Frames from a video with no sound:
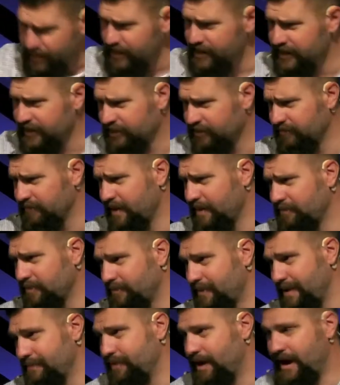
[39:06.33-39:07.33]
I can remember
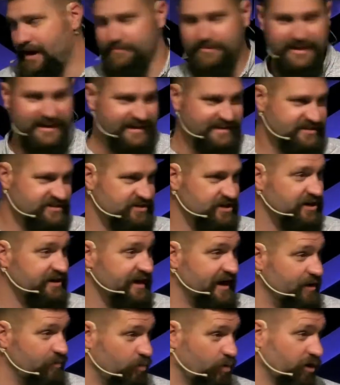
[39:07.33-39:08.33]
my mom getting stuck
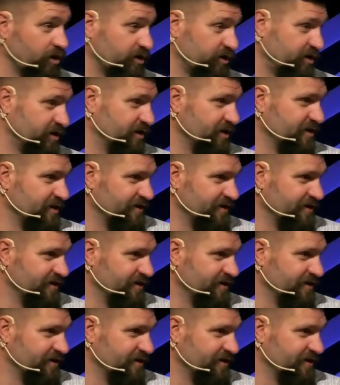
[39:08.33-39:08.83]
at work